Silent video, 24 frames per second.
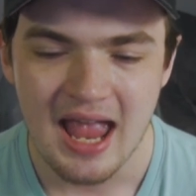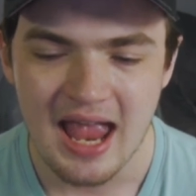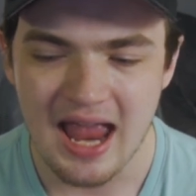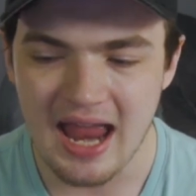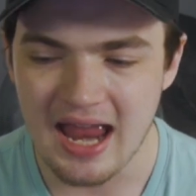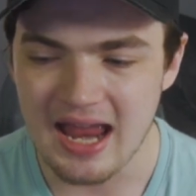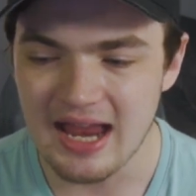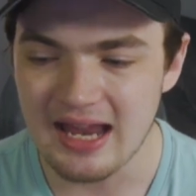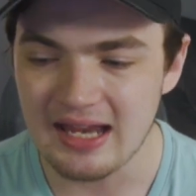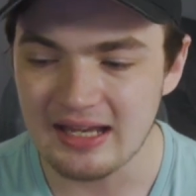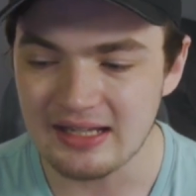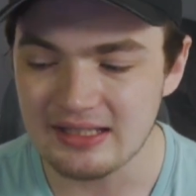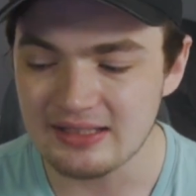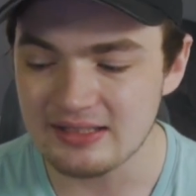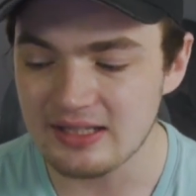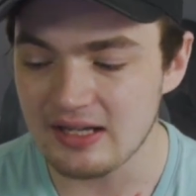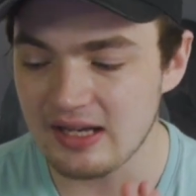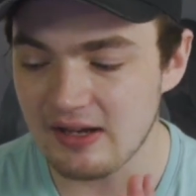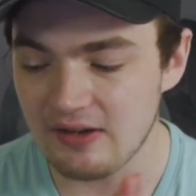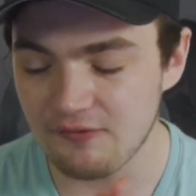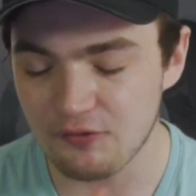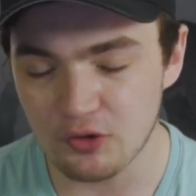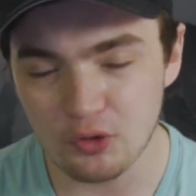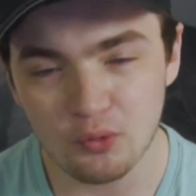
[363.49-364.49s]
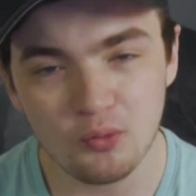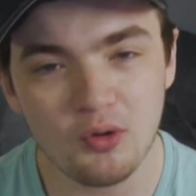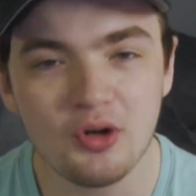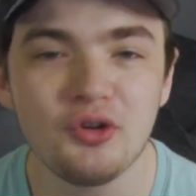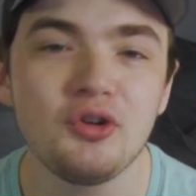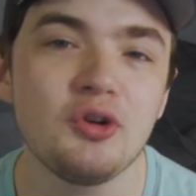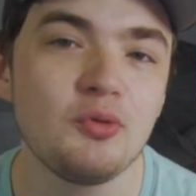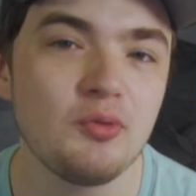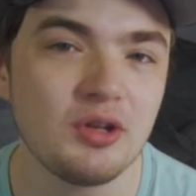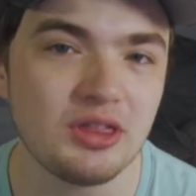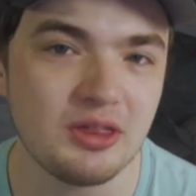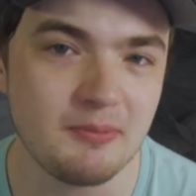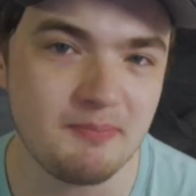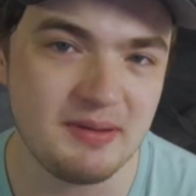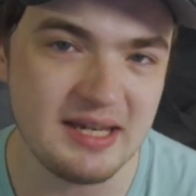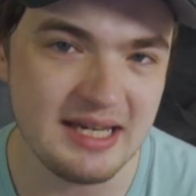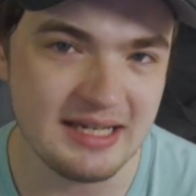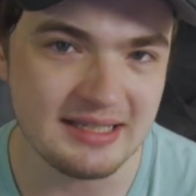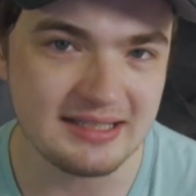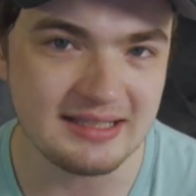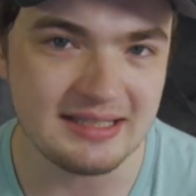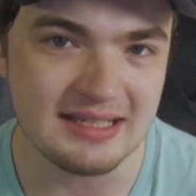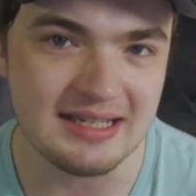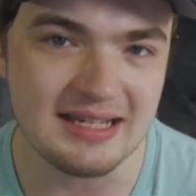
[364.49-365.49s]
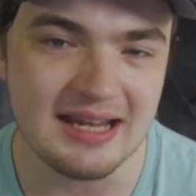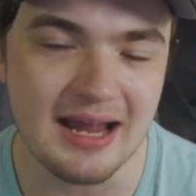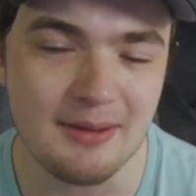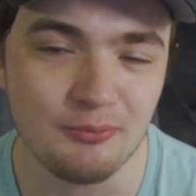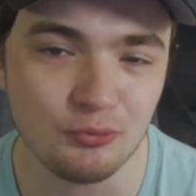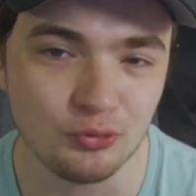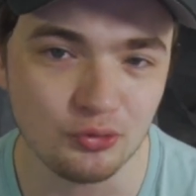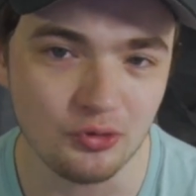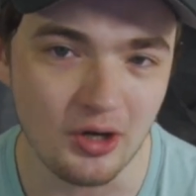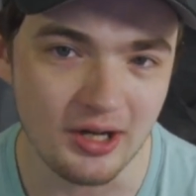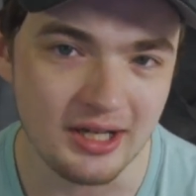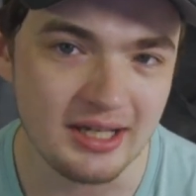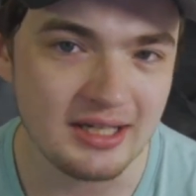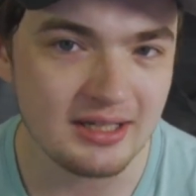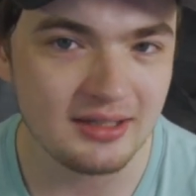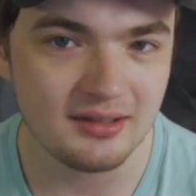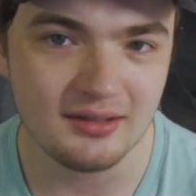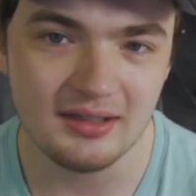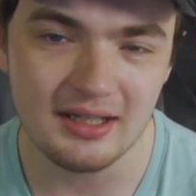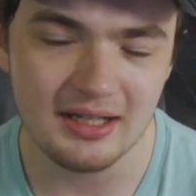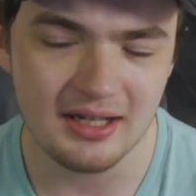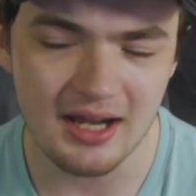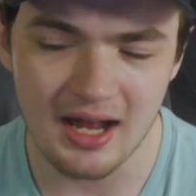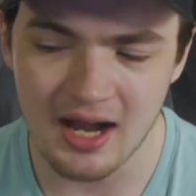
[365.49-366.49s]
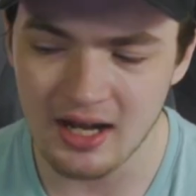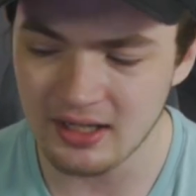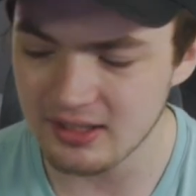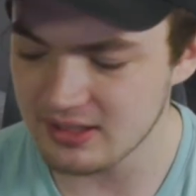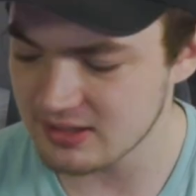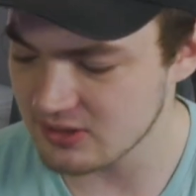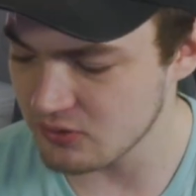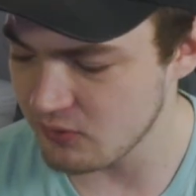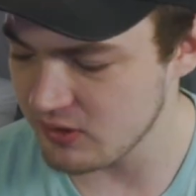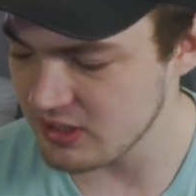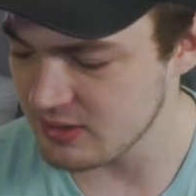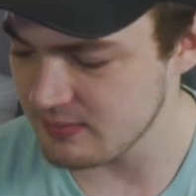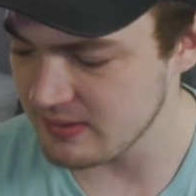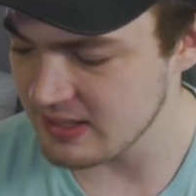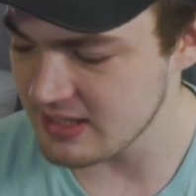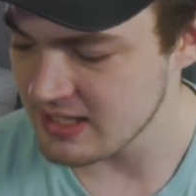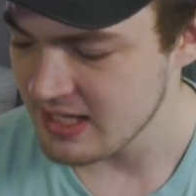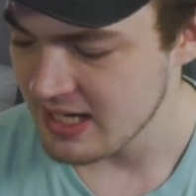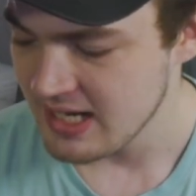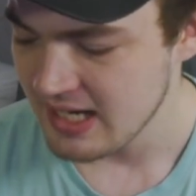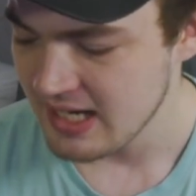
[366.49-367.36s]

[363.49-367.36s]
And if you're wondering what the PC I'm running it on is going to be,